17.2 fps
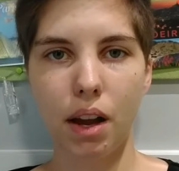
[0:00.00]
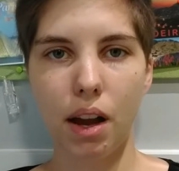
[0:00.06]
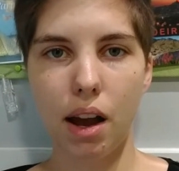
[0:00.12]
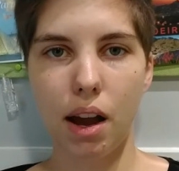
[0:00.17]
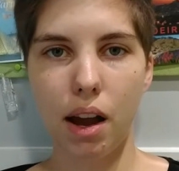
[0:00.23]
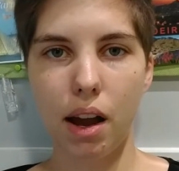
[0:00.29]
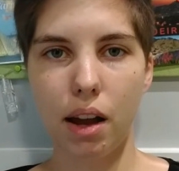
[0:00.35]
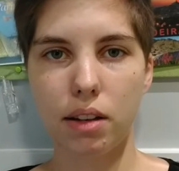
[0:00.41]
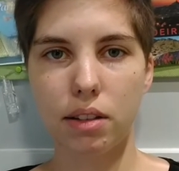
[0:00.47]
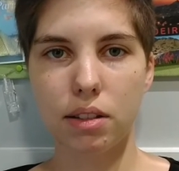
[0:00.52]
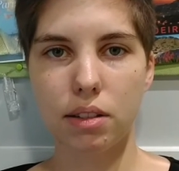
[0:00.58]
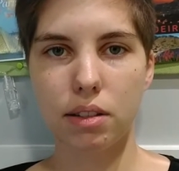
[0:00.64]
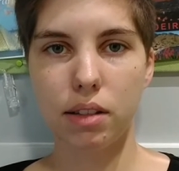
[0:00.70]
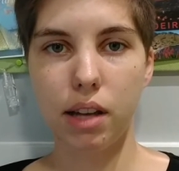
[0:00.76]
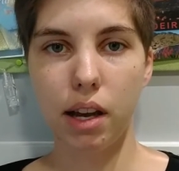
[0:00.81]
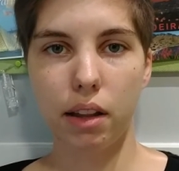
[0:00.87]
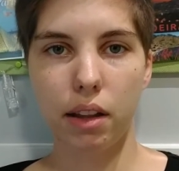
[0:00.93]
And
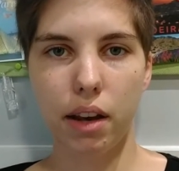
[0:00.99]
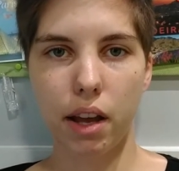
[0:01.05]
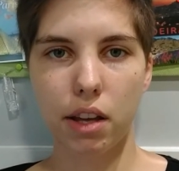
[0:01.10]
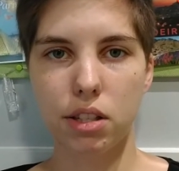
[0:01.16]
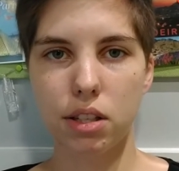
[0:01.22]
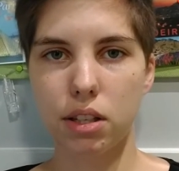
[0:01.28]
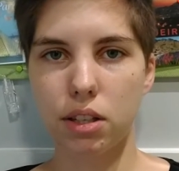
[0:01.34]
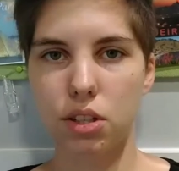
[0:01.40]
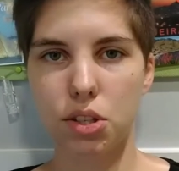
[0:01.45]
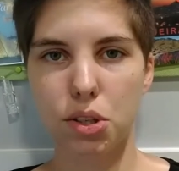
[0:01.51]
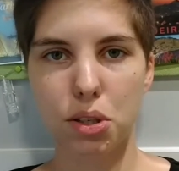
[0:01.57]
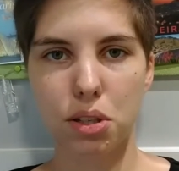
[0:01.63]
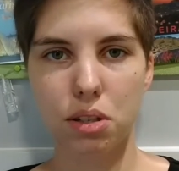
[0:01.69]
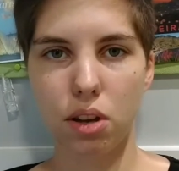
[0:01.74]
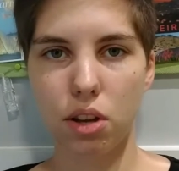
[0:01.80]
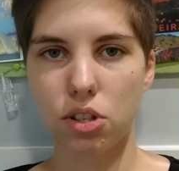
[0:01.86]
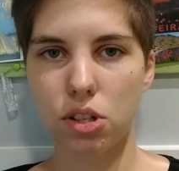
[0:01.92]
yeah, the next thing is
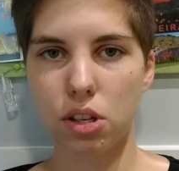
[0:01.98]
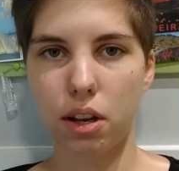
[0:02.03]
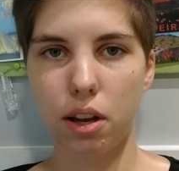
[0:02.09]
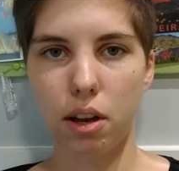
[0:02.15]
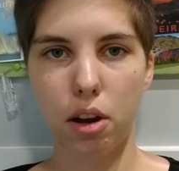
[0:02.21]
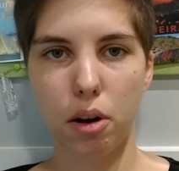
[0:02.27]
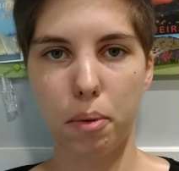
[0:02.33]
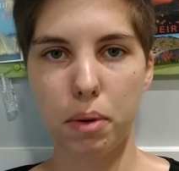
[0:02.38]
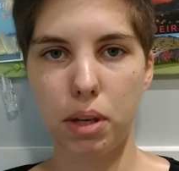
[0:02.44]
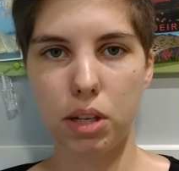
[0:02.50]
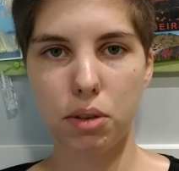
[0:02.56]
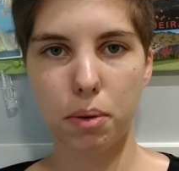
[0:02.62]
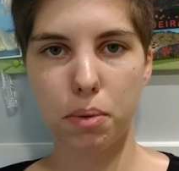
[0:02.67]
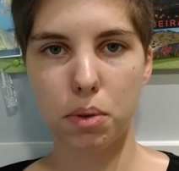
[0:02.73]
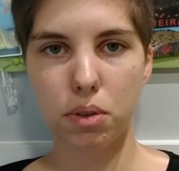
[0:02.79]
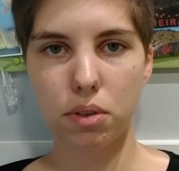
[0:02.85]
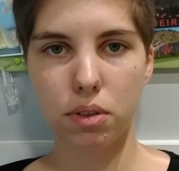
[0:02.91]
just logically going to be
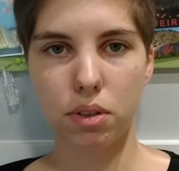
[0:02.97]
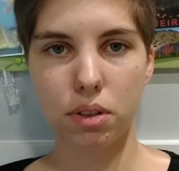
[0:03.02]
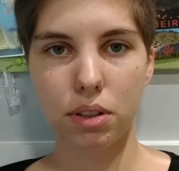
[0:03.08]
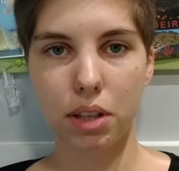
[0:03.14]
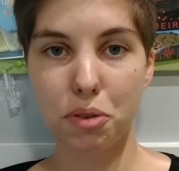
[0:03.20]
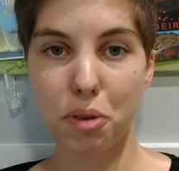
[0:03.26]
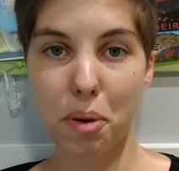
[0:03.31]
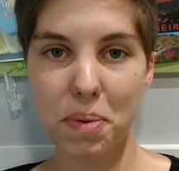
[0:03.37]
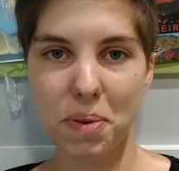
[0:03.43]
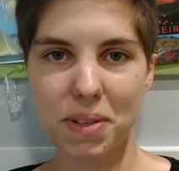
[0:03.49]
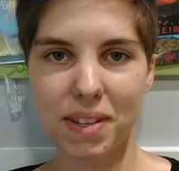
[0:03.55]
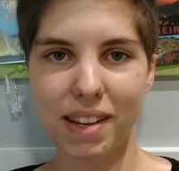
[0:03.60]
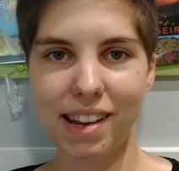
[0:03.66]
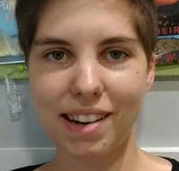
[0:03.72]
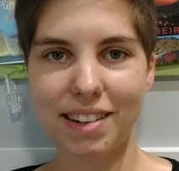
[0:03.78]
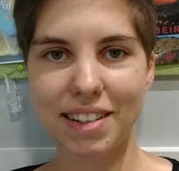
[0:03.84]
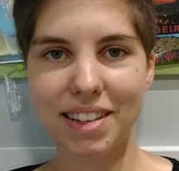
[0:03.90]
the crypto
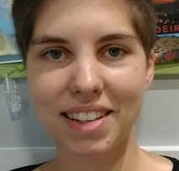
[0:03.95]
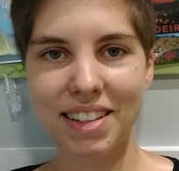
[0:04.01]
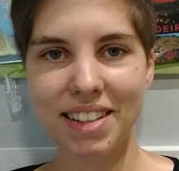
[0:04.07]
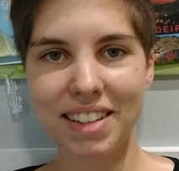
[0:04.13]
standard.